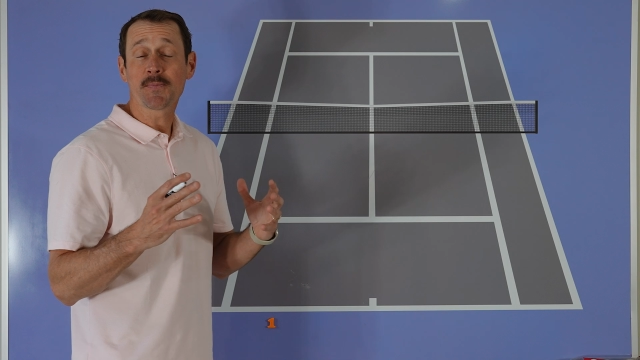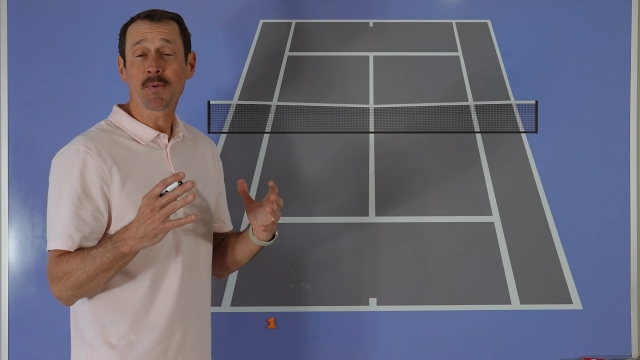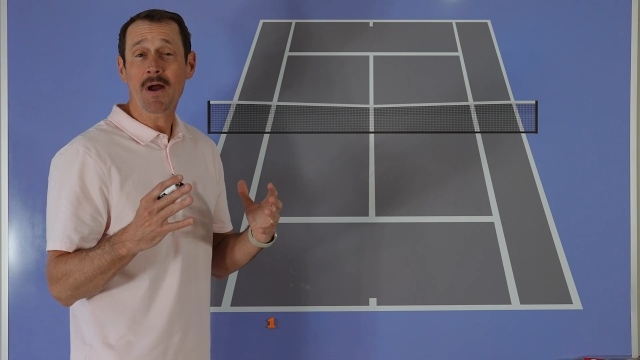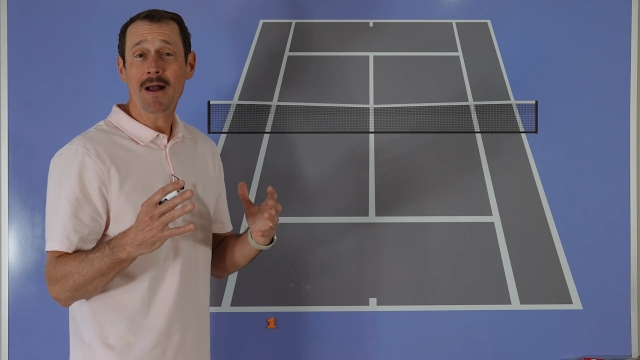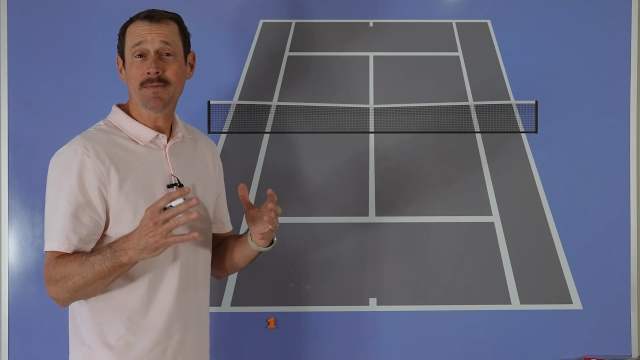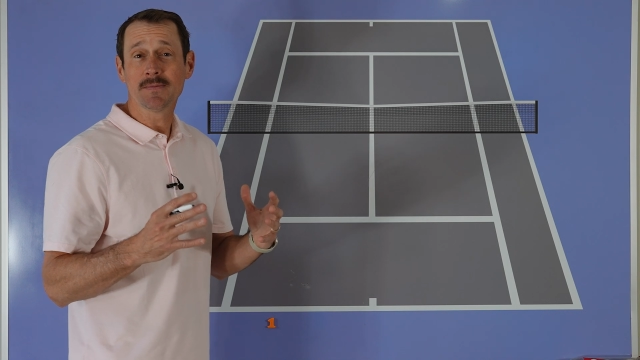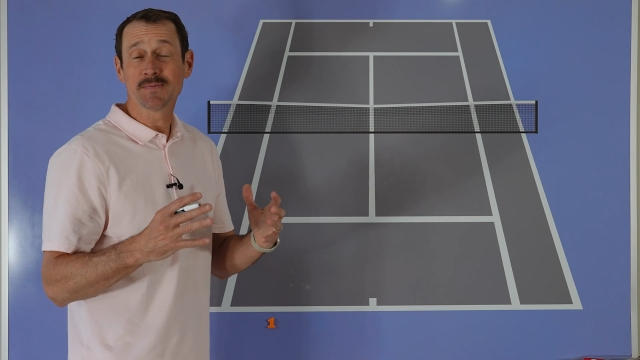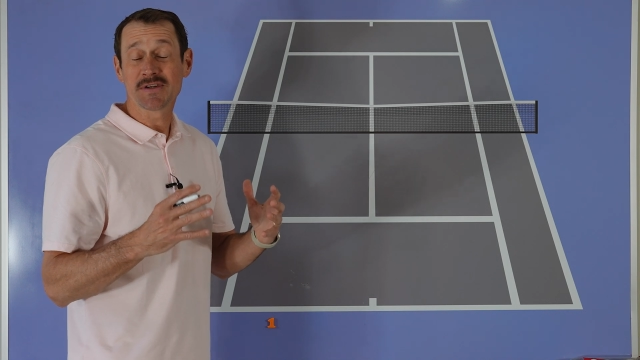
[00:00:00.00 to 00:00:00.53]

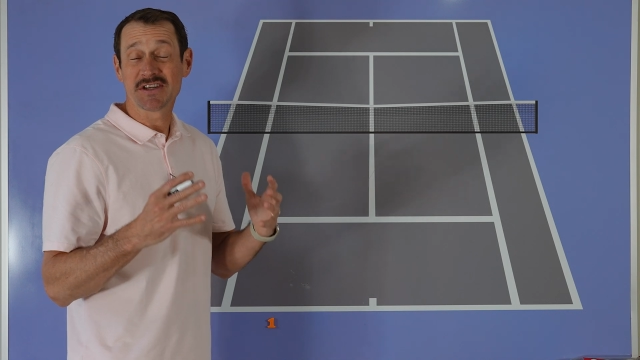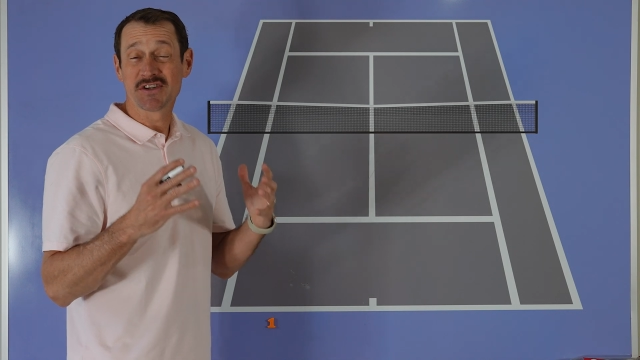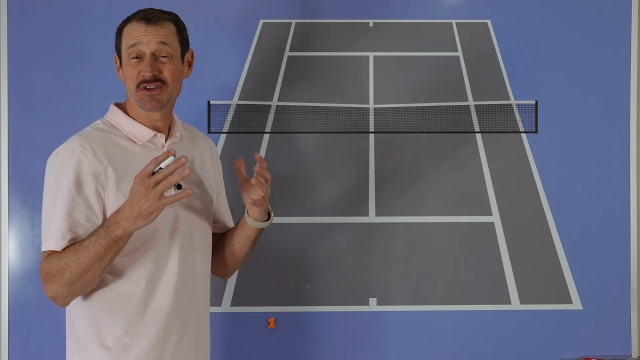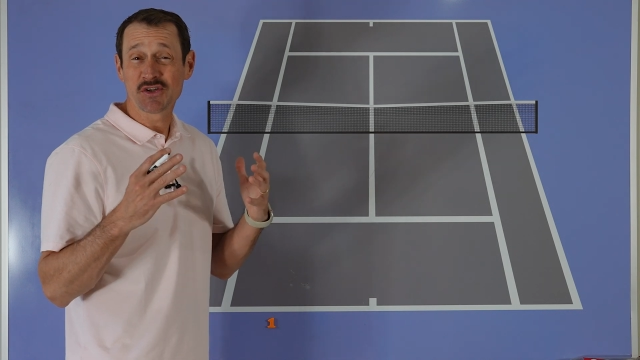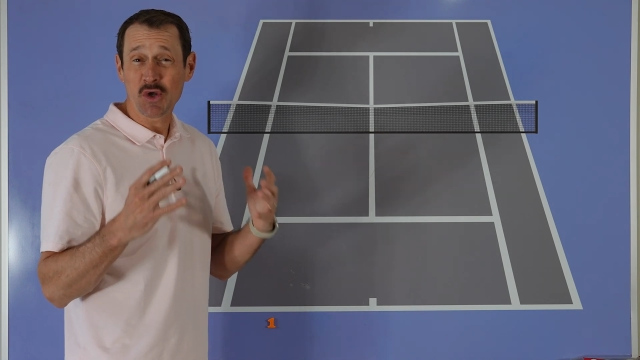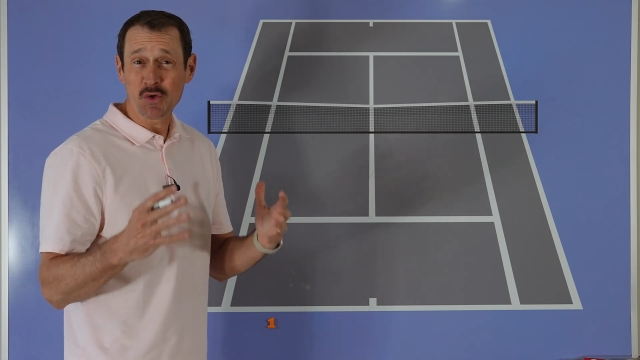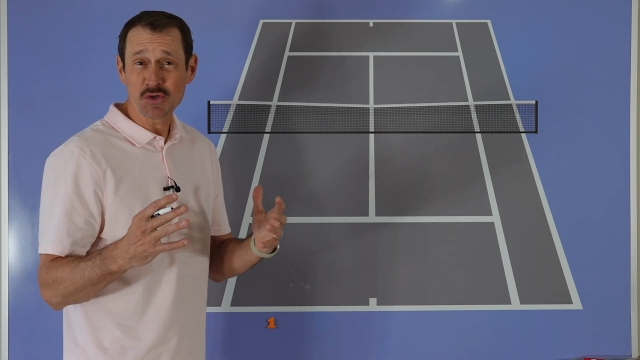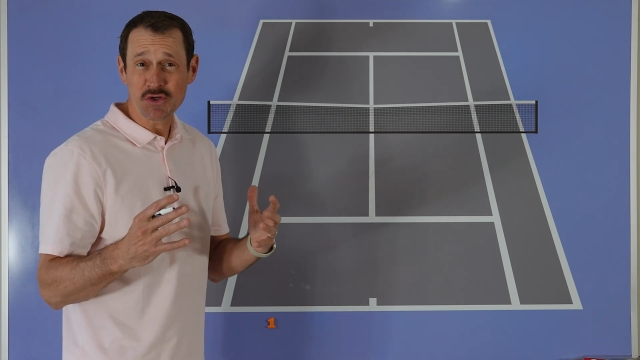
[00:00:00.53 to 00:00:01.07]
problems
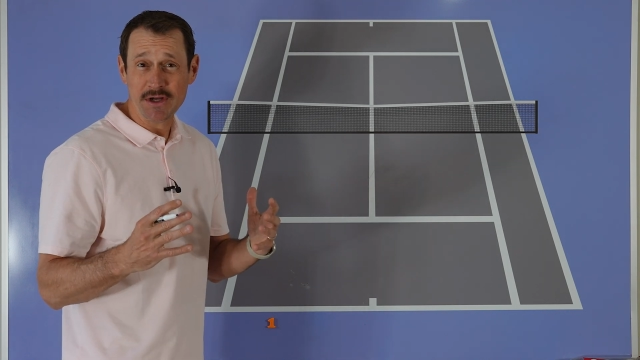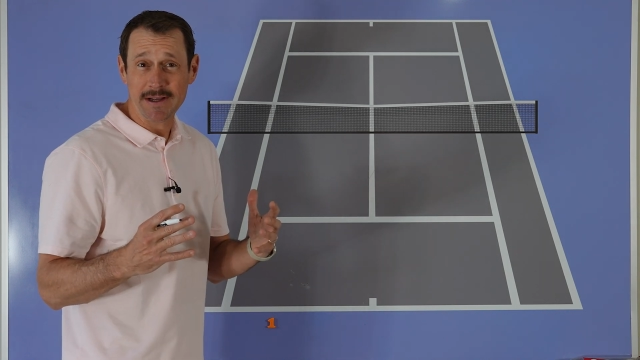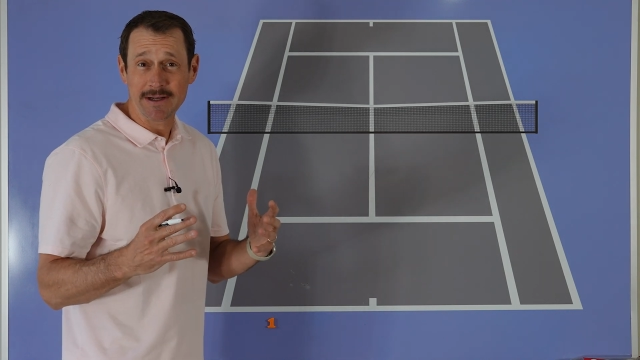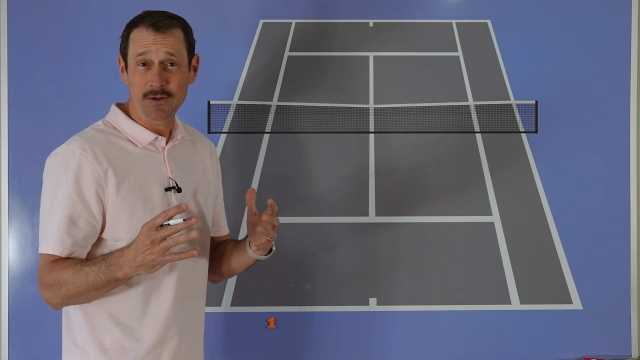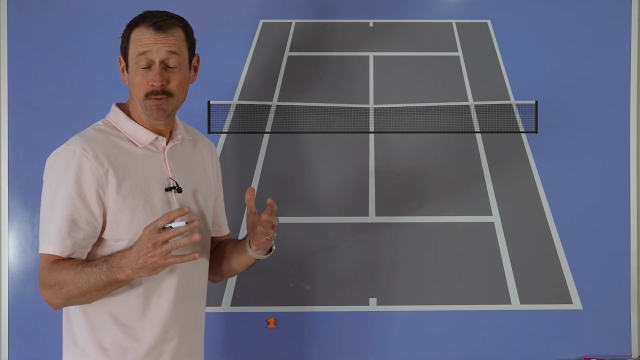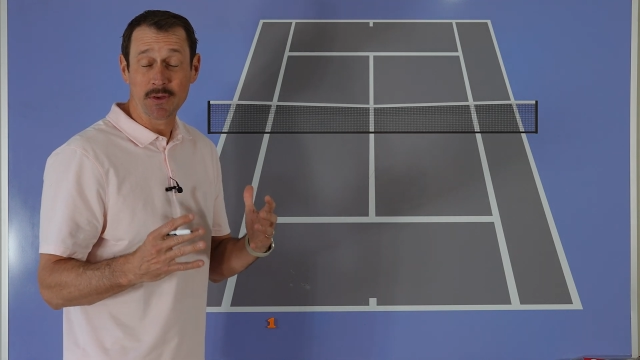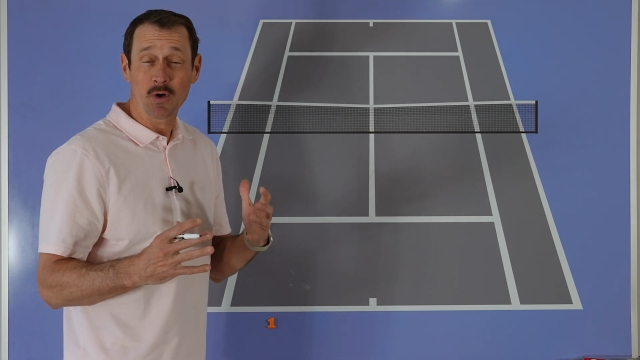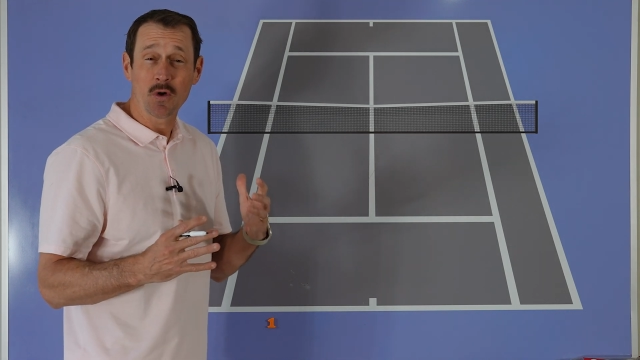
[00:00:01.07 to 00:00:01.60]
associated with